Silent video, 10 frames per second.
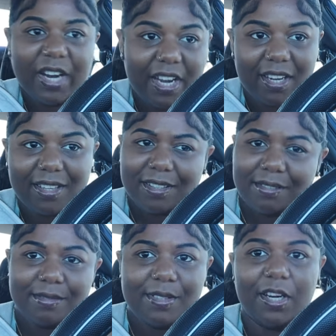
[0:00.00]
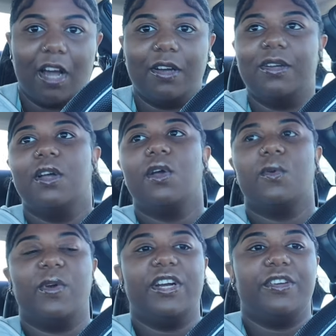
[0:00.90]
you know,
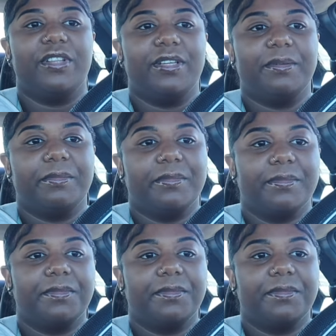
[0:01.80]
redo them